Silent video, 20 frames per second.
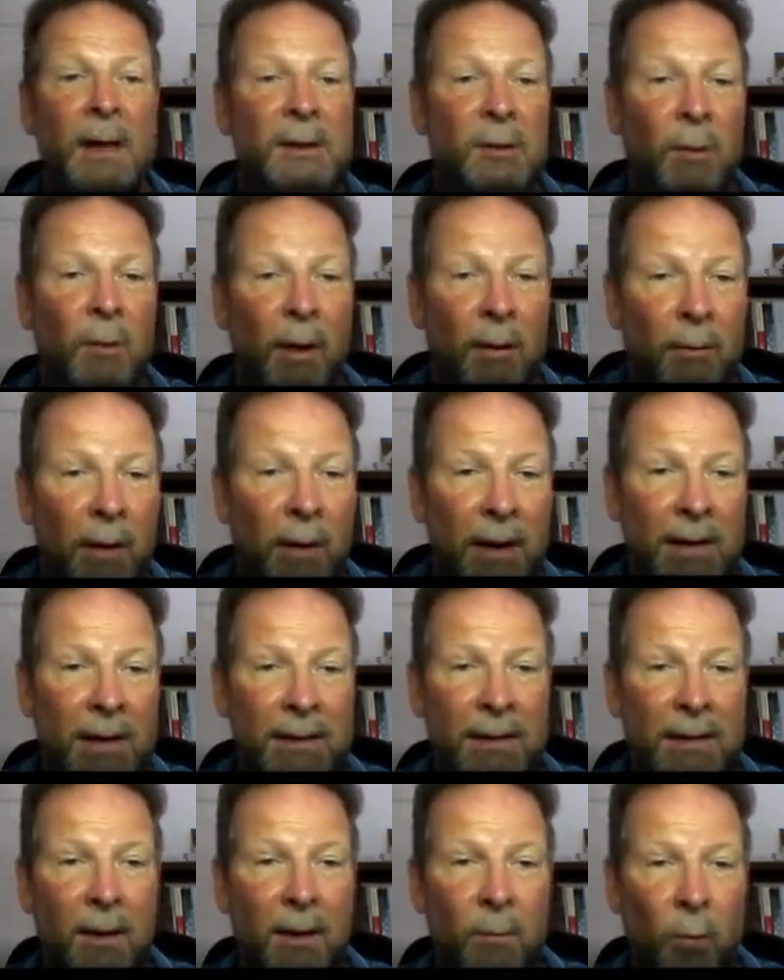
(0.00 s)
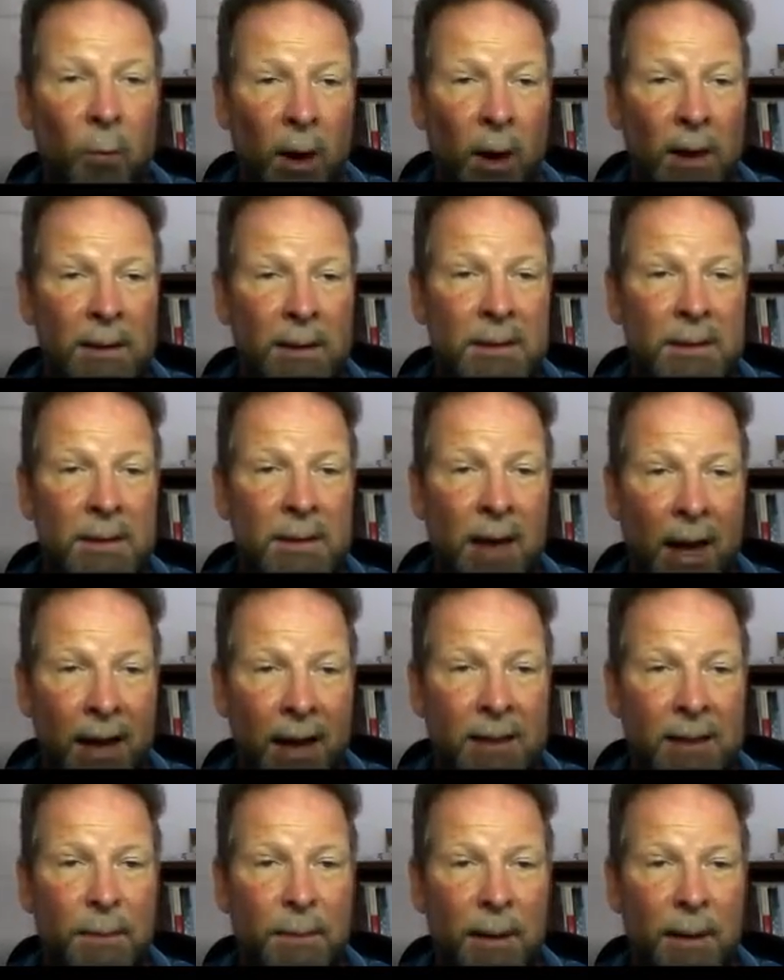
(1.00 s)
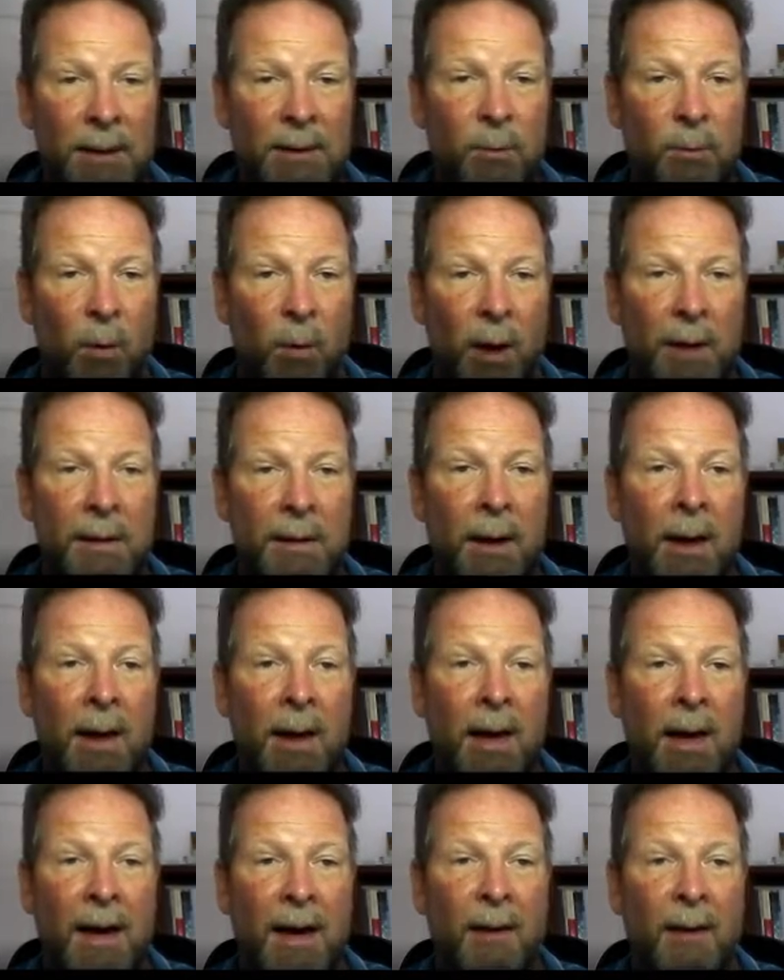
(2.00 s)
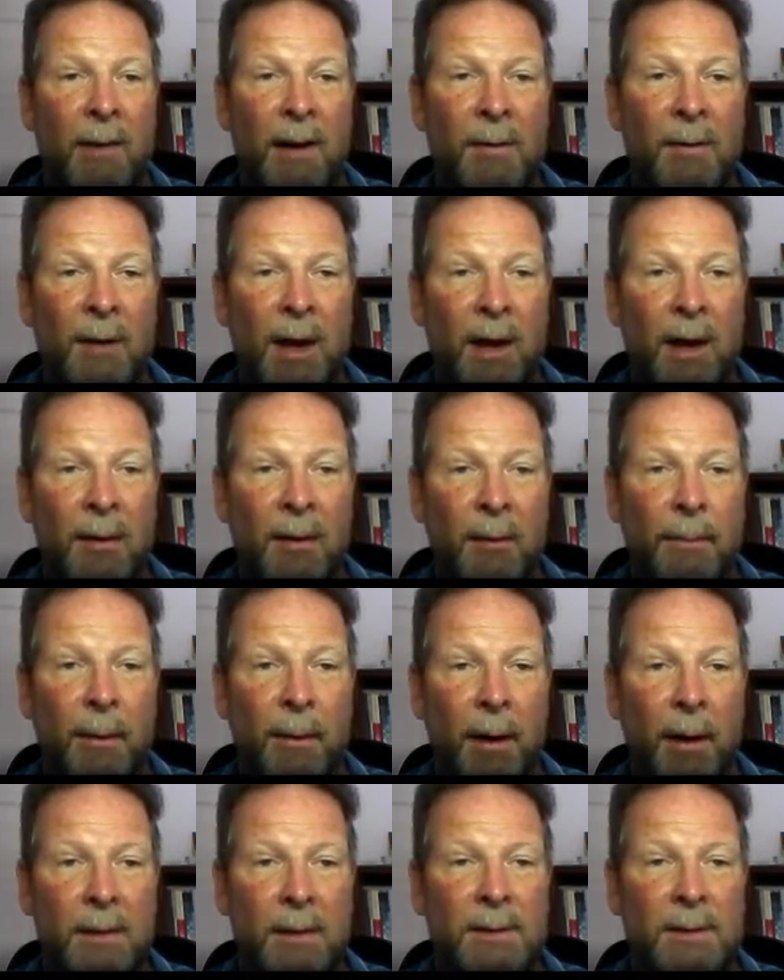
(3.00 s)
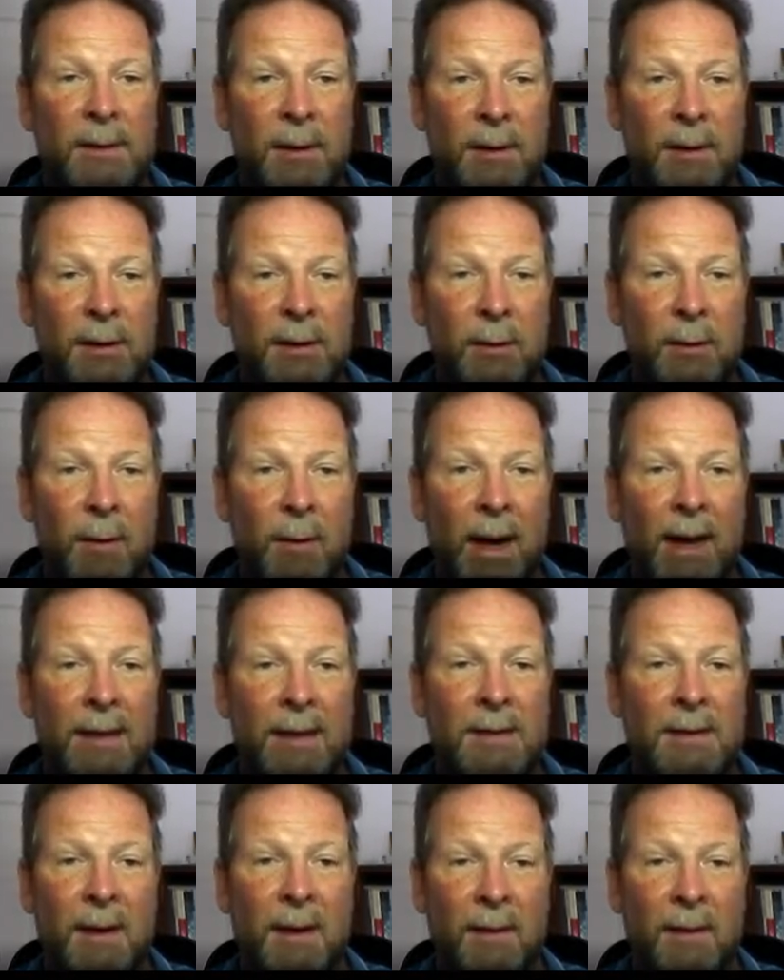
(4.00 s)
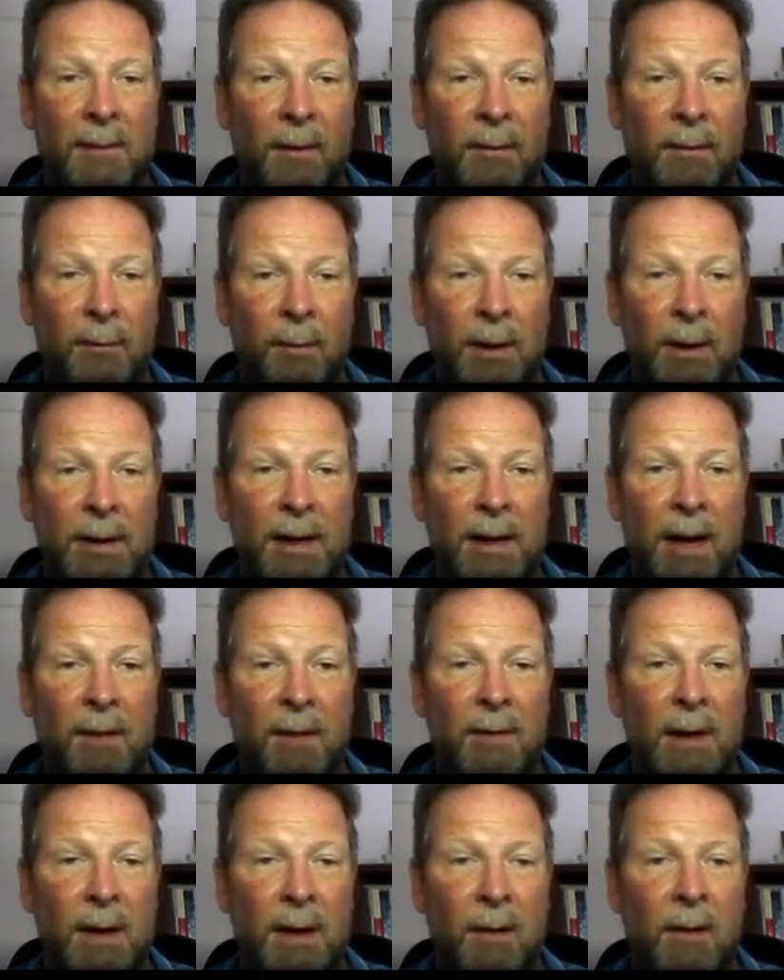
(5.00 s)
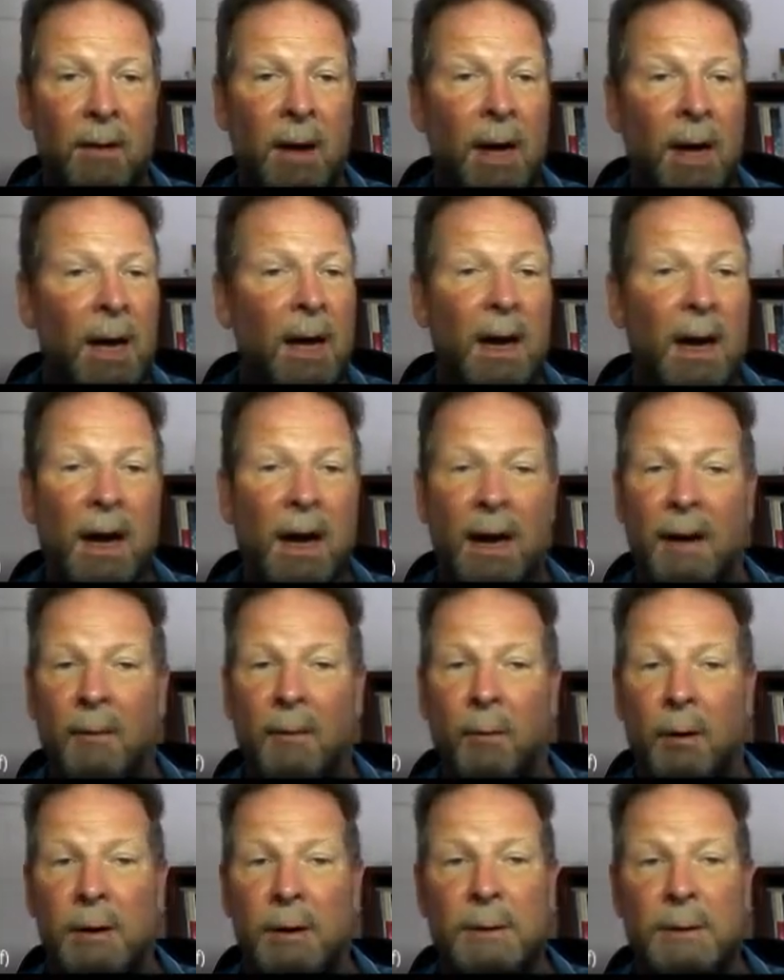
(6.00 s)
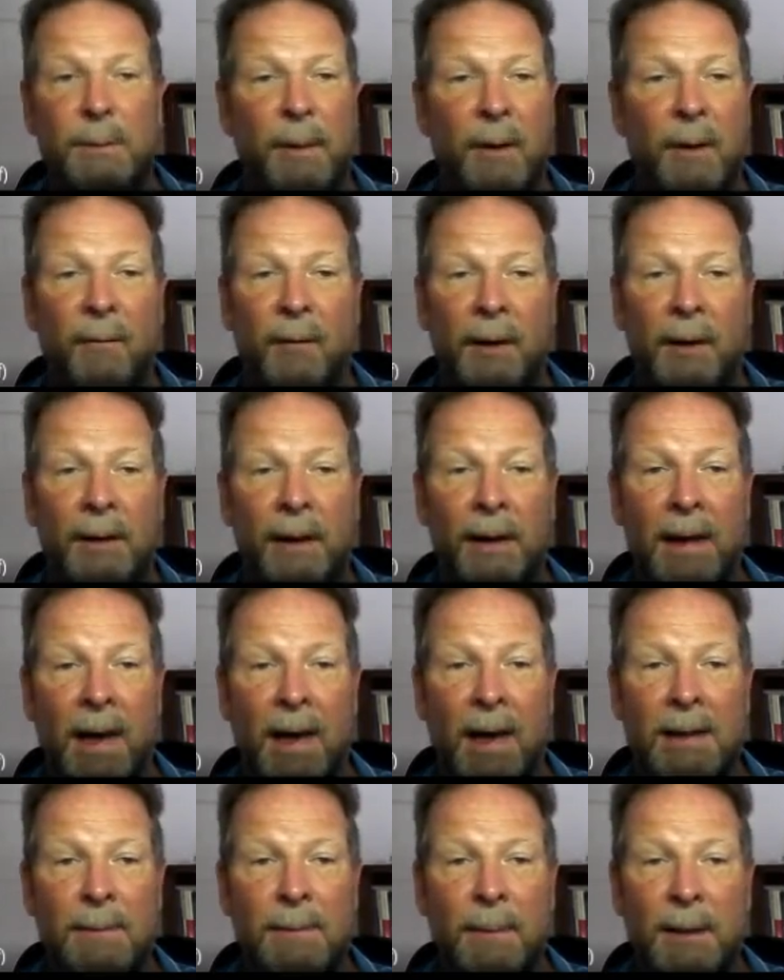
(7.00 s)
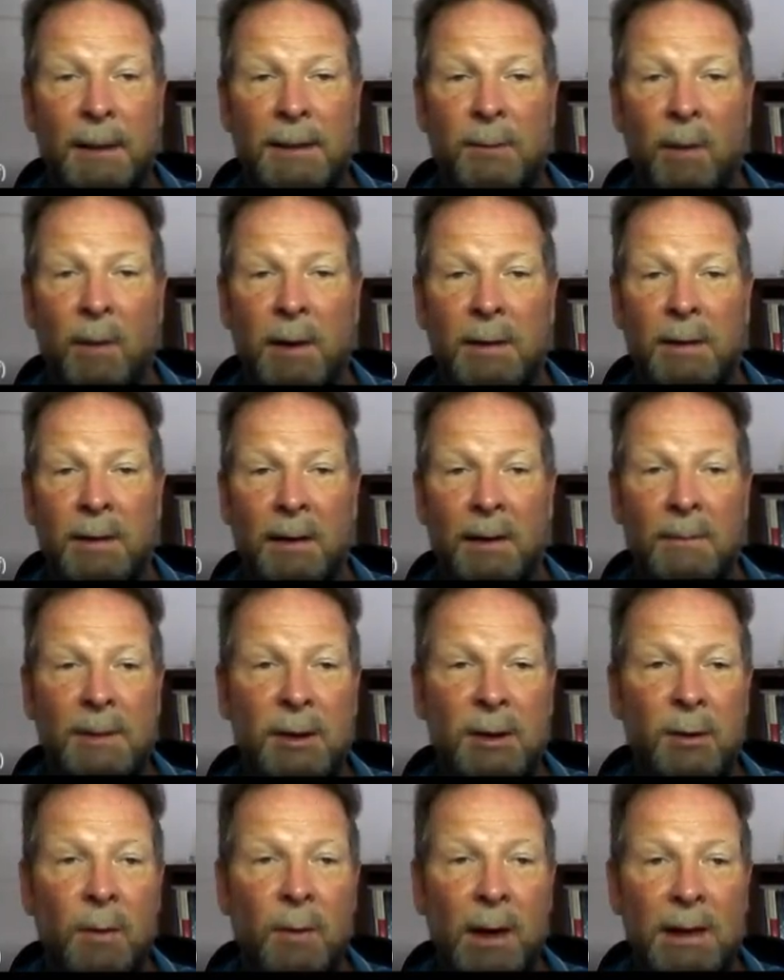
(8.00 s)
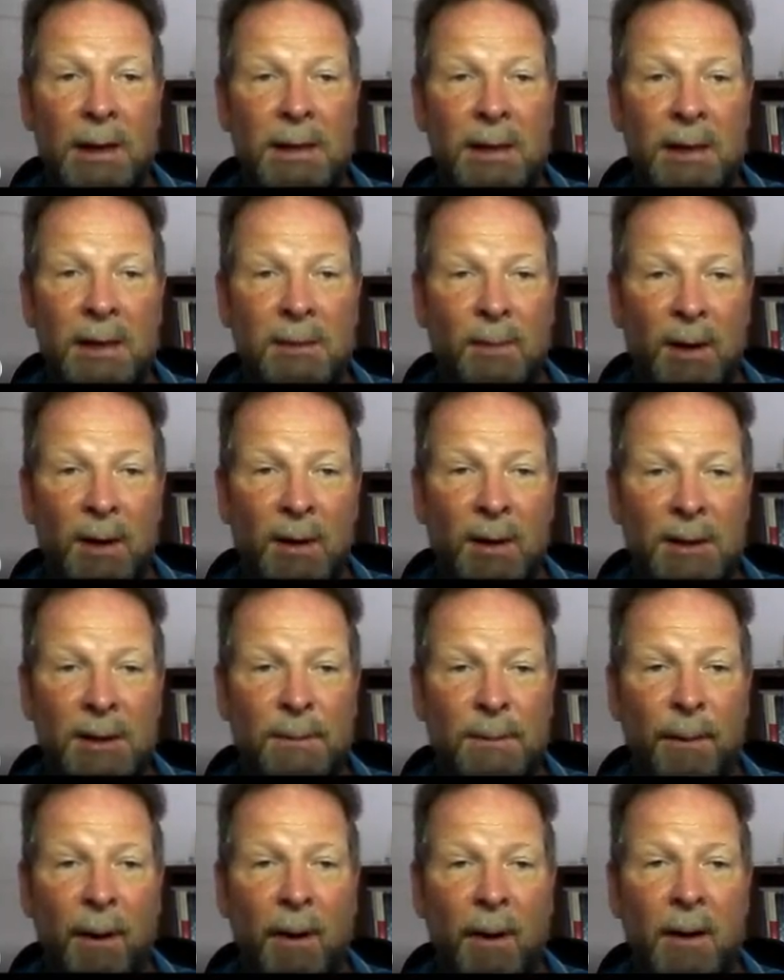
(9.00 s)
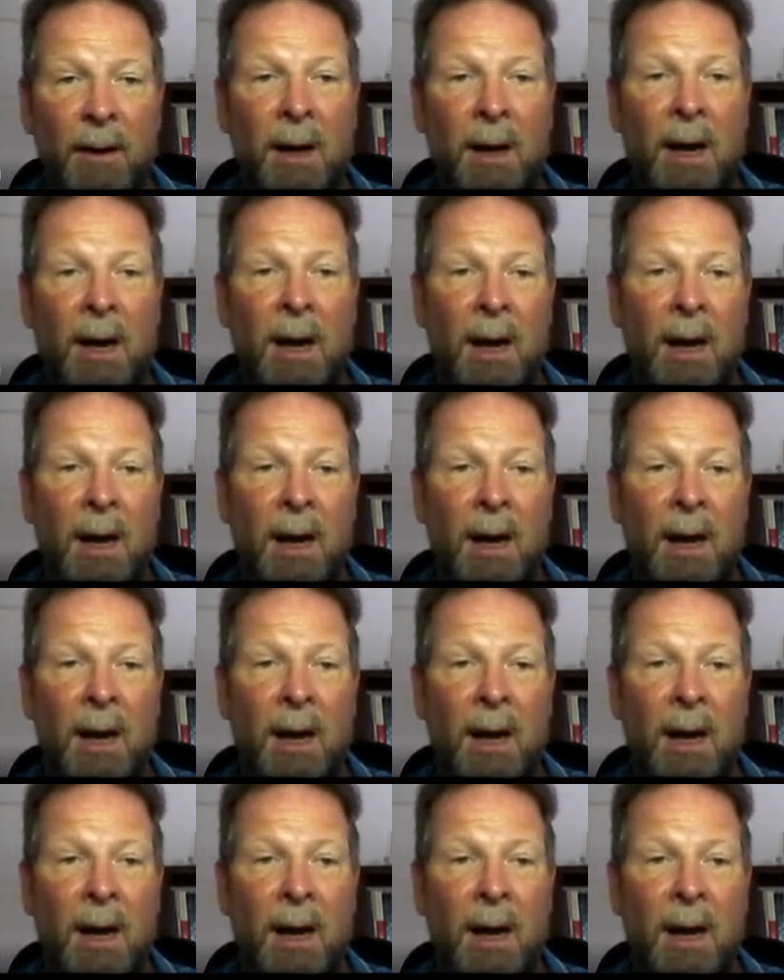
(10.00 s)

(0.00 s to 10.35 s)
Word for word: So I write it down once, x plus 1, and I write the other parts, the 2x and the 3 down here, and it works perfectly. x plus 1 times 2x gives me this part.